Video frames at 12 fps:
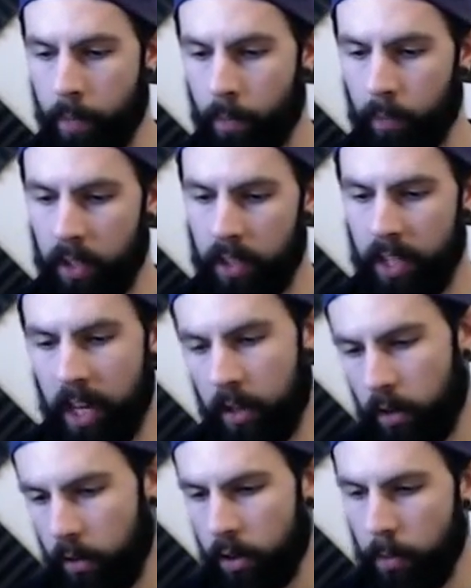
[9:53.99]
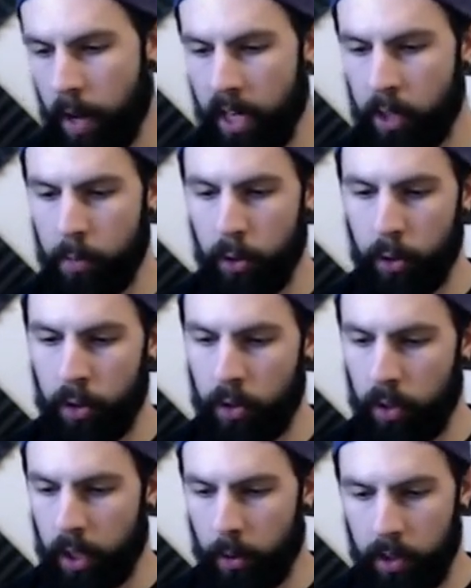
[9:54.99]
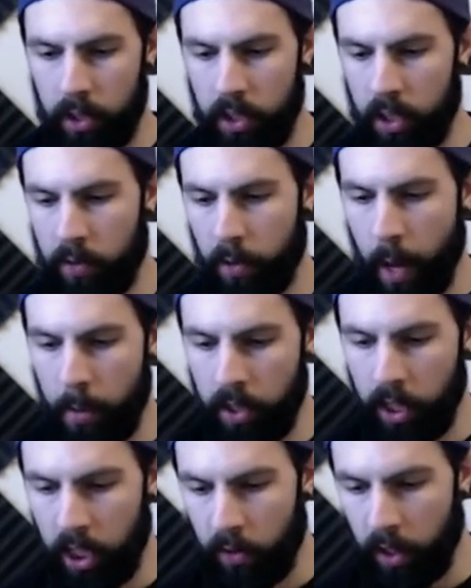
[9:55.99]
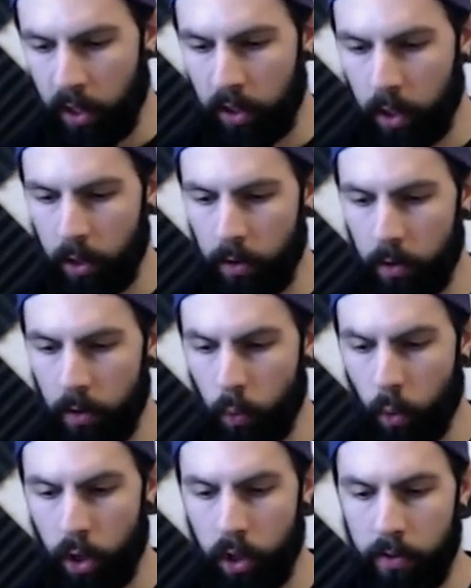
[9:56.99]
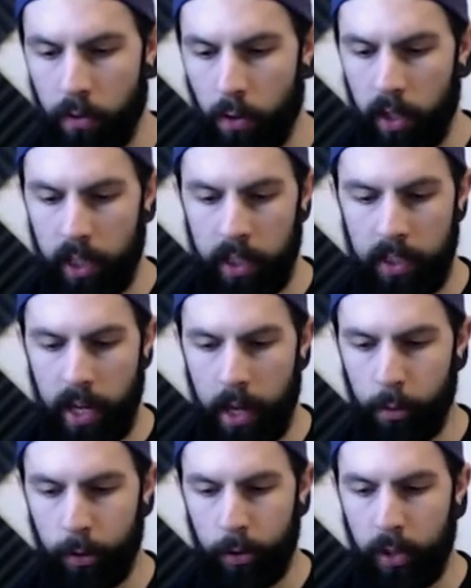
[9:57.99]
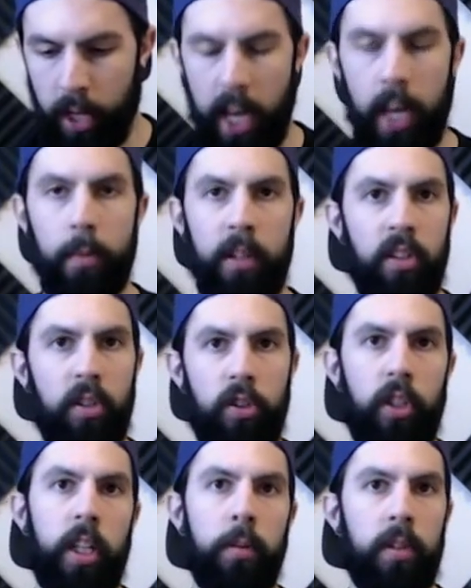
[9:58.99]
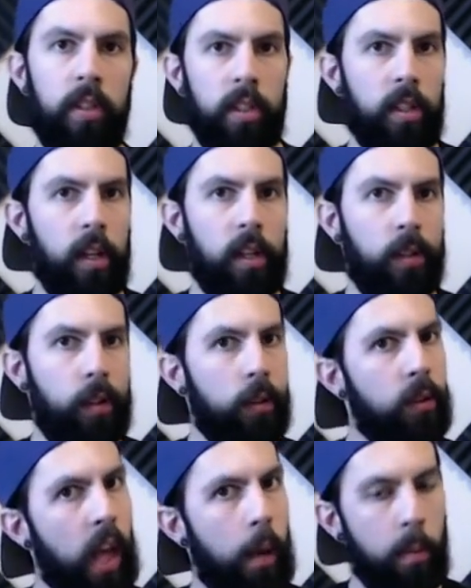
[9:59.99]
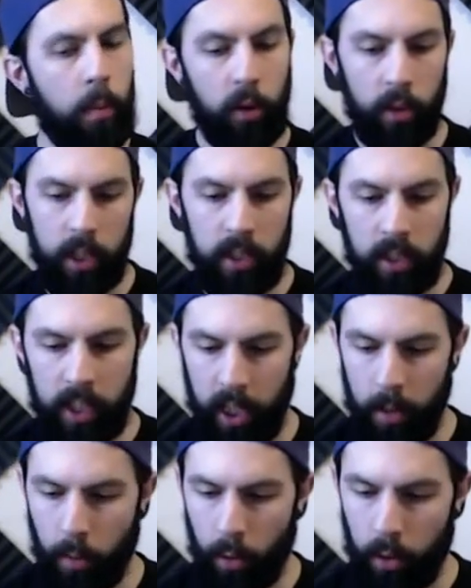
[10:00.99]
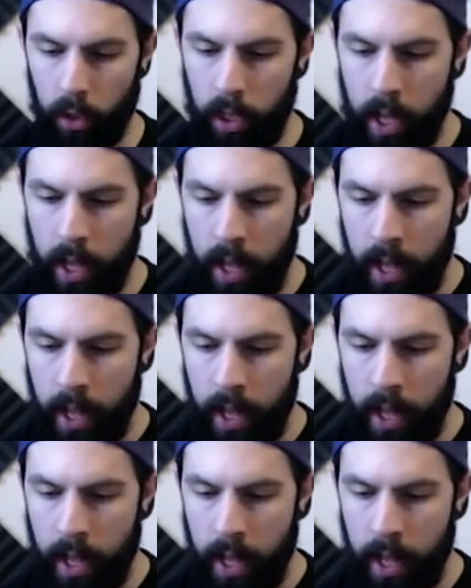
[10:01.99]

It's got some X Boost, which is just MSI's fancy word for it's able to game and stream. It's just got those capabilities inside the board.